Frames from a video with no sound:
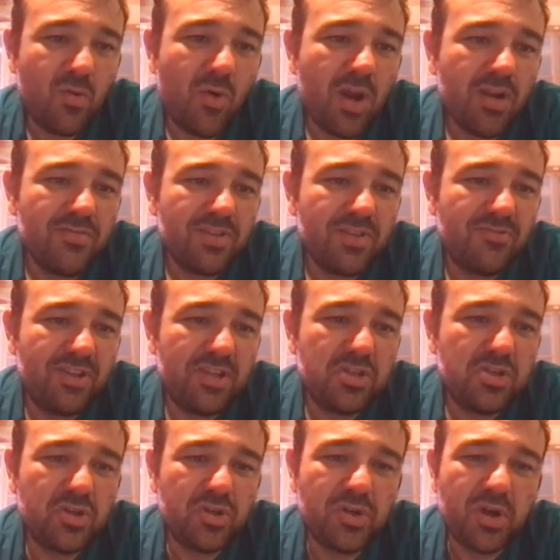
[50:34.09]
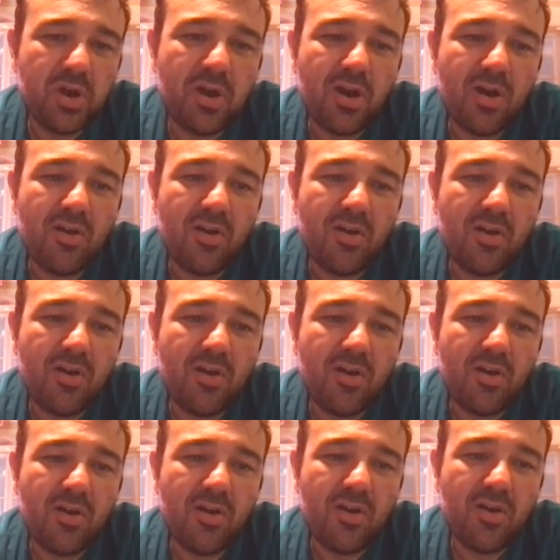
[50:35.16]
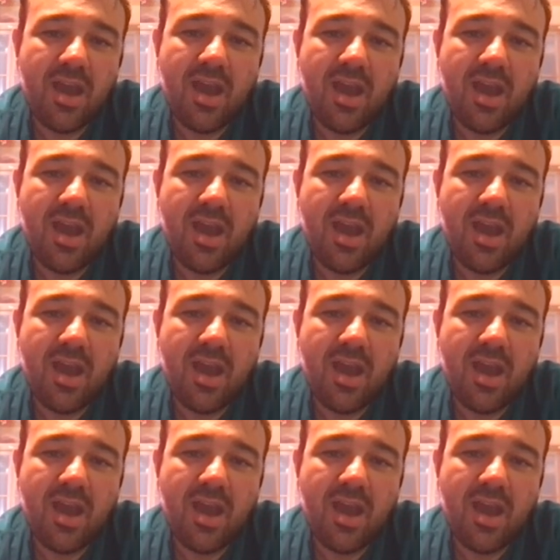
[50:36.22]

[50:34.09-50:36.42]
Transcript: one of the features of the